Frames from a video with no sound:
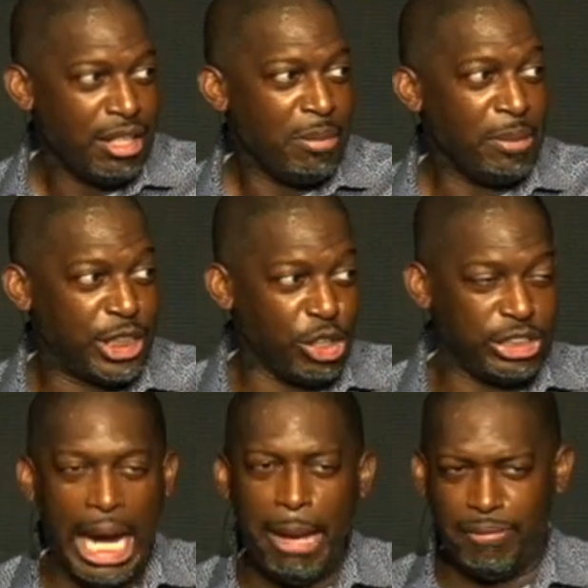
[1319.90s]
But your
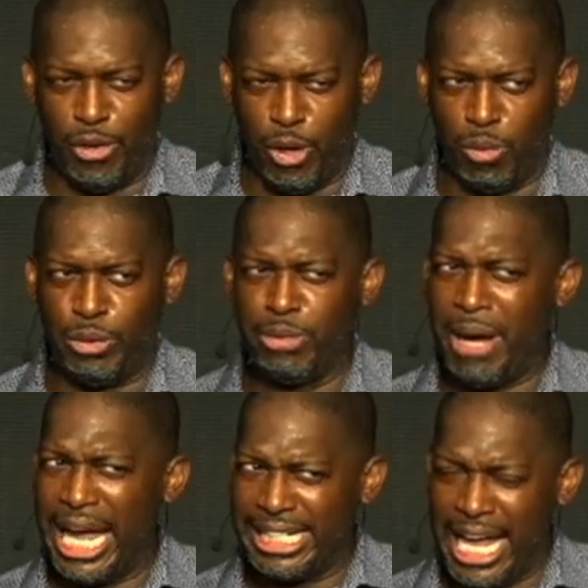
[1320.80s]
chaplain vote, we
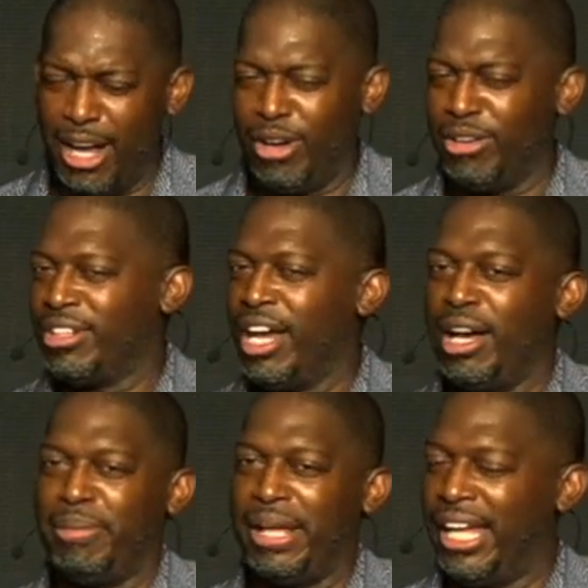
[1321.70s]
might die. Oh no,
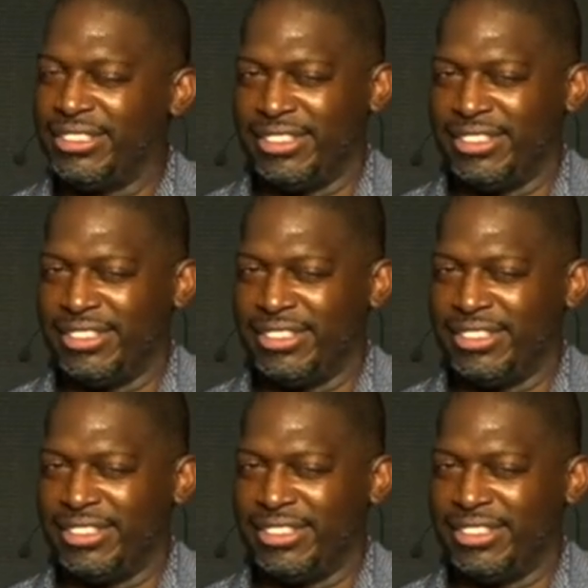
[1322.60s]
nah, Pastor.